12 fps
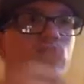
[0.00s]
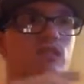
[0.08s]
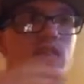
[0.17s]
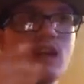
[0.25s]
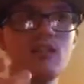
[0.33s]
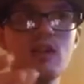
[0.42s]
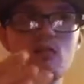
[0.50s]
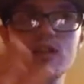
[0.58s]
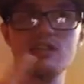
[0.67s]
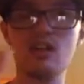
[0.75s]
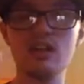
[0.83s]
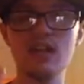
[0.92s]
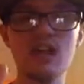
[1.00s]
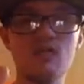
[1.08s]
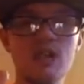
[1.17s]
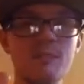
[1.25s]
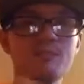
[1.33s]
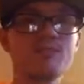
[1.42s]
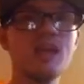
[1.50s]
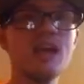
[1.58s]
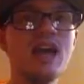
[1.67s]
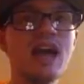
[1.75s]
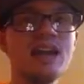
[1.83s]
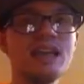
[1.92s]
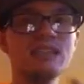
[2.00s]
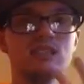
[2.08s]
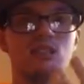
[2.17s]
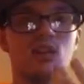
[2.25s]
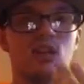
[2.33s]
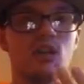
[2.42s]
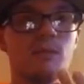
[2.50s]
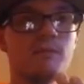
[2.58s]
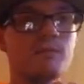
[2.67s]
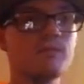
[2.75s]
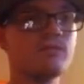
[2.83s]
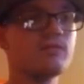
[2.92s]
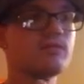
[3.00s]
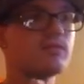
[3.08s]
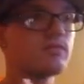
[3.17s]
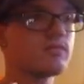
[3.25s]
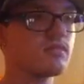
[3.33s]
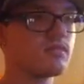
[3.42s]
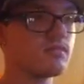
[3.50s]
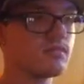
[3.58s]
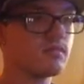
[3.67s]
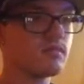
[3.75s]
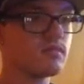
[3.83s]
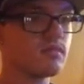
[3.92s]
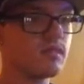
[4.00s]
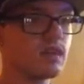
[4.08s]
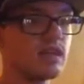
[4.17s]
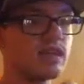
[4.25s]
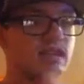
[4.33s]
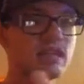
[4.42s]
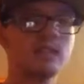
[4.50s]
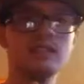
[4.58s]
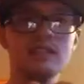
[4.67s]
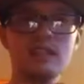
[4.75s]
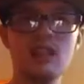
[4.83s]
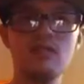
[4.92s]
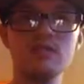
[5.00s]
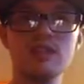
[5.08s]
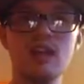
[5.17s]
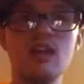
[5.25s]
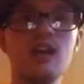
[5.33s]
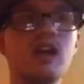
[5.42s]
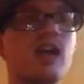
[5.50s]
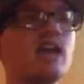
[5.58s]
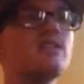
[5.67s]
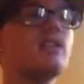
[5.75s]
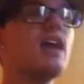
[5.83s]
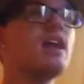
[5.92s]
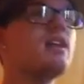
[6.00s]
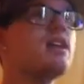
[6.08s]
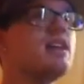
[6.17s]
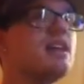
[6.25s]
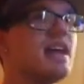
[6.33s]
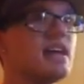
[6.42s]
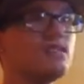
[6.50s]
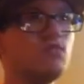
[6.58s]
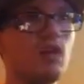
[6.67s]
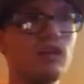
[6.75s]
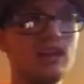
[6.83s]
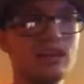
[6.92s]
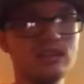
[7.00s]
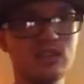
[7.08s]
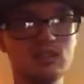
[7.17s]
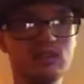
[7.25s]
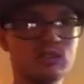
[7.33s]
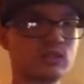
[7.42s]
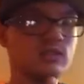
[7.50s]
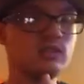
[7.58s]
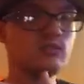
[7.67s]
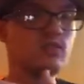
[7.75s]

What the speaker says: Gary, and he saw that he thinks Gary was there. And then he asked Wally to